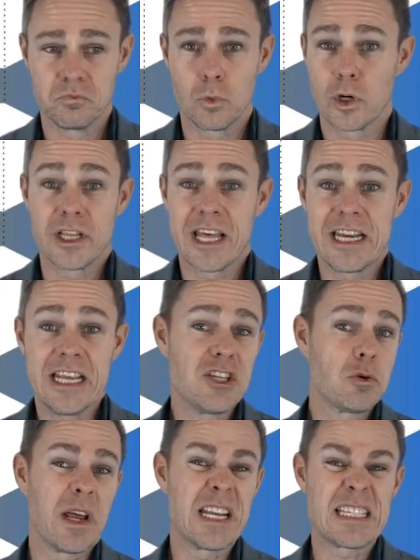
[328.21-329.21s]
What do they need
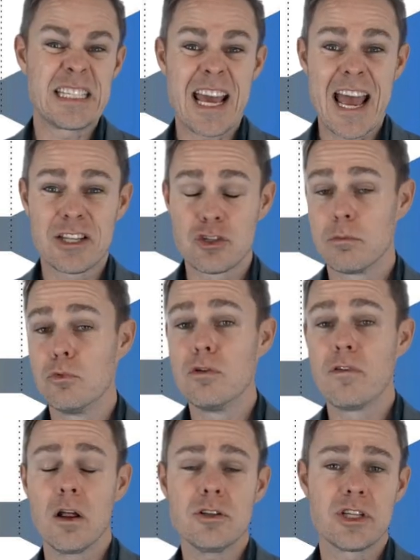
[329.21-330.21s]
to understand to
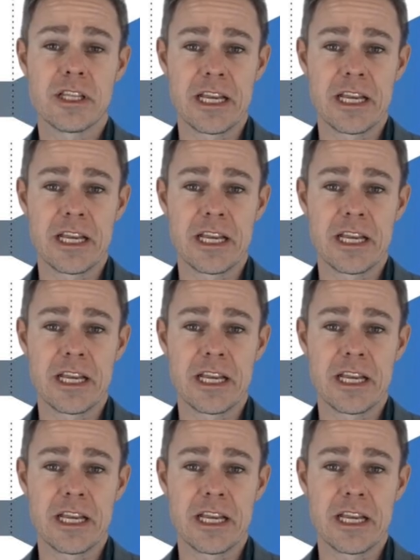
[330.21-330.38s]
move on to